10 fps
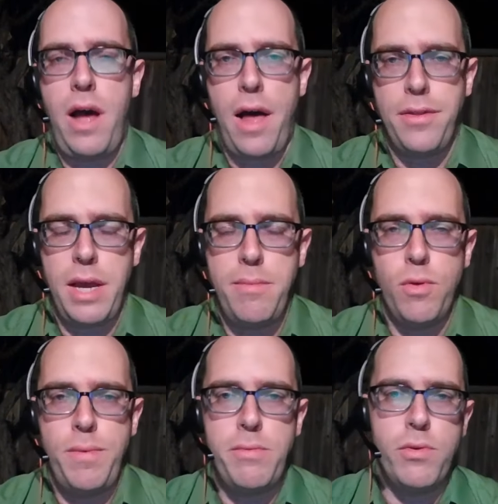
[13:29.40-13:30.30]
Ten more
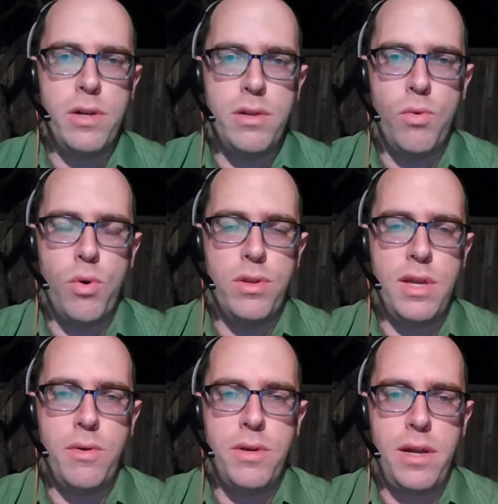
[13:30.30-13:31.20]
people were in the ward, they
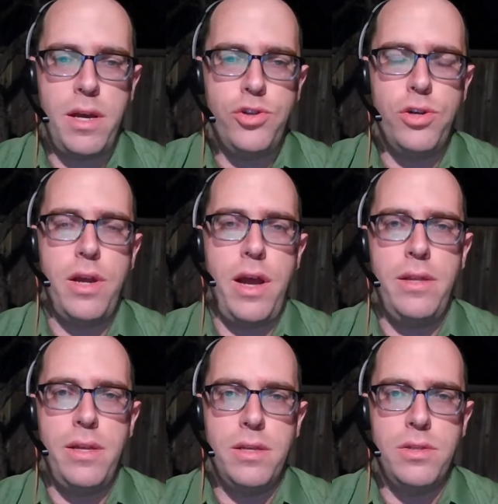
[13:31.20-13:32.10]
were not injured, and
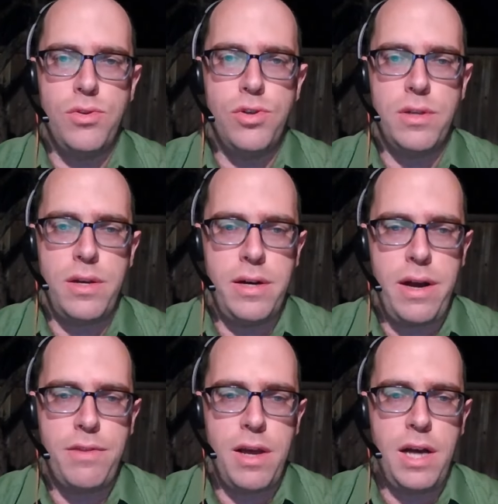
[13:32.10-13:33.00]
then the soldiers
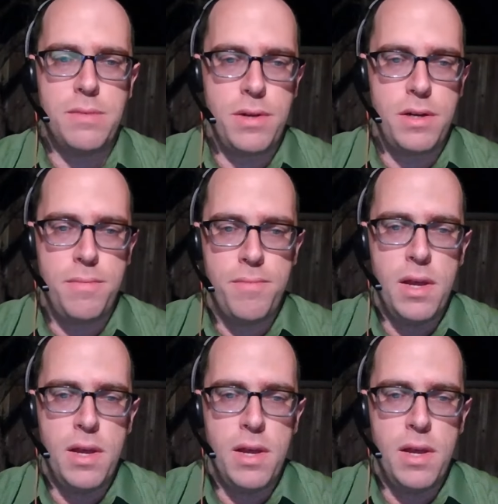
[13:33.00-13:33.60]
left the hospital.